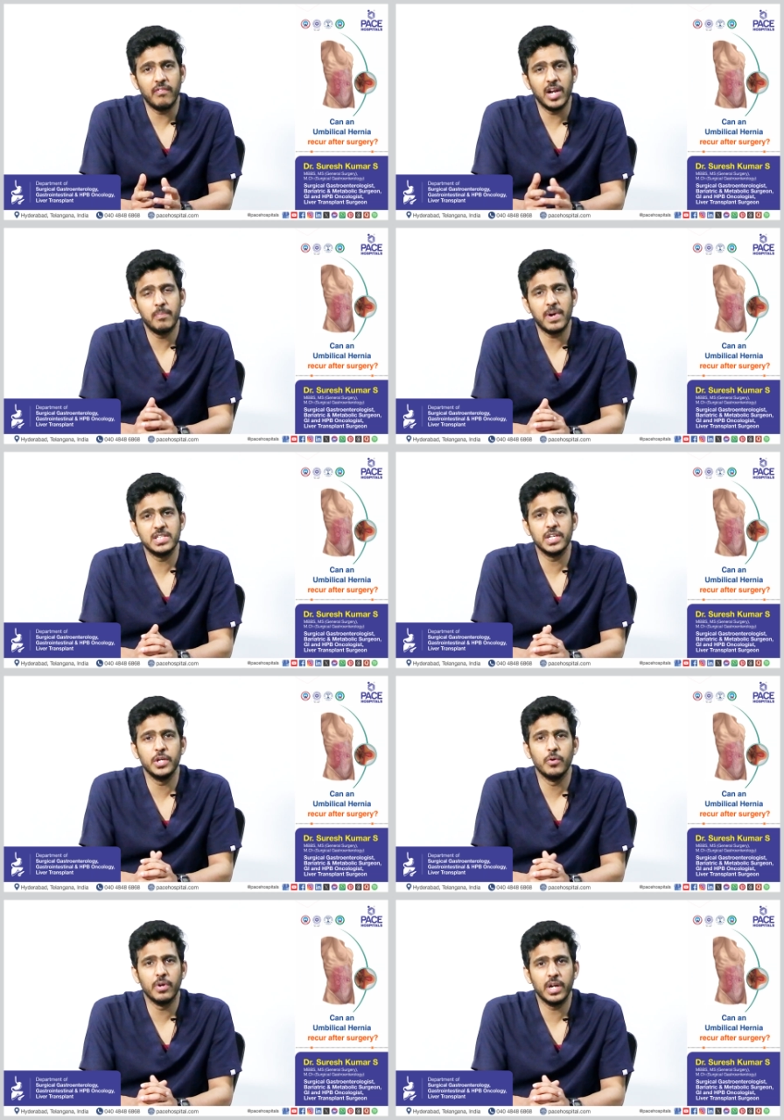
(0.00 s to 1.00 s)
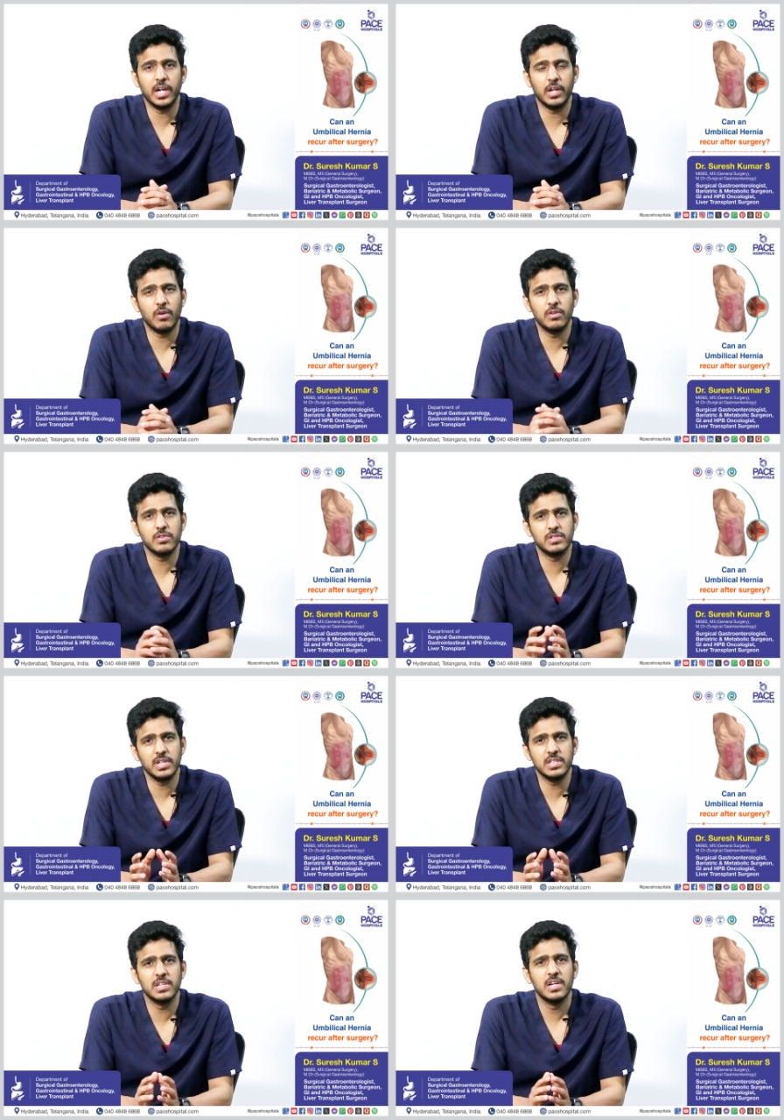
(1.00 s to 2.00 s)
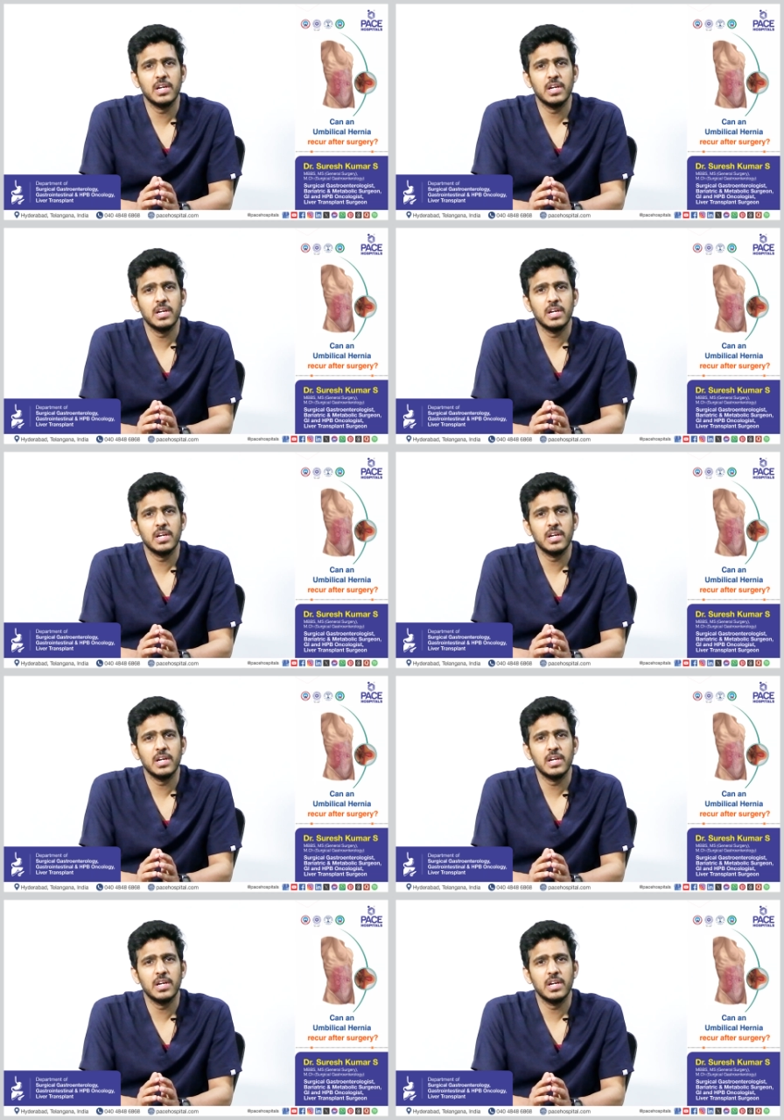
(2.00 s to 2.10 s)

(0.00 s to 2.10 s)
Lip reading: while passing urine and all those things,